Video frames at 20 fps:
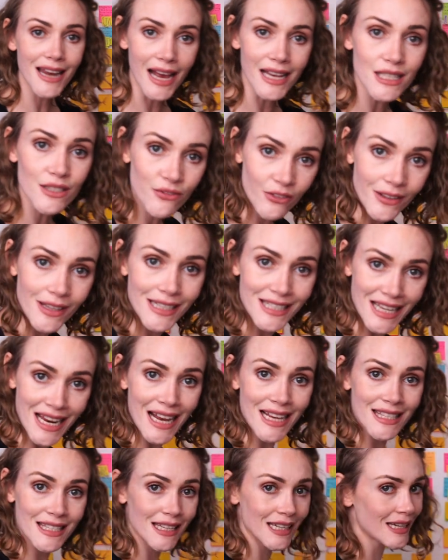as for the
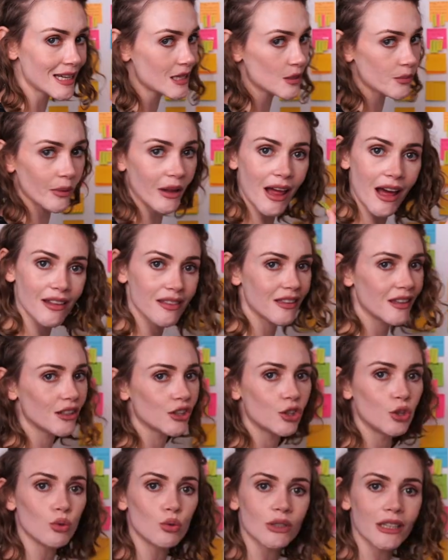tastiness, well, I
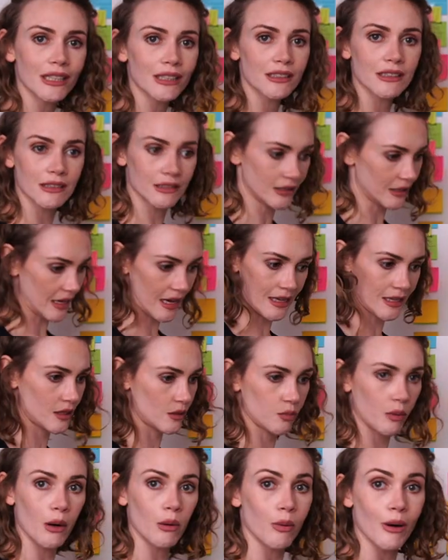think you can guess
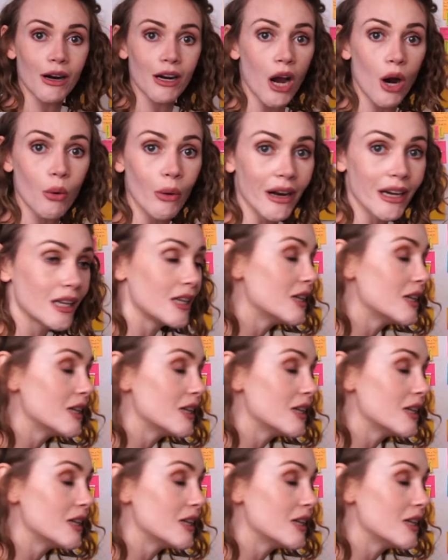where we're going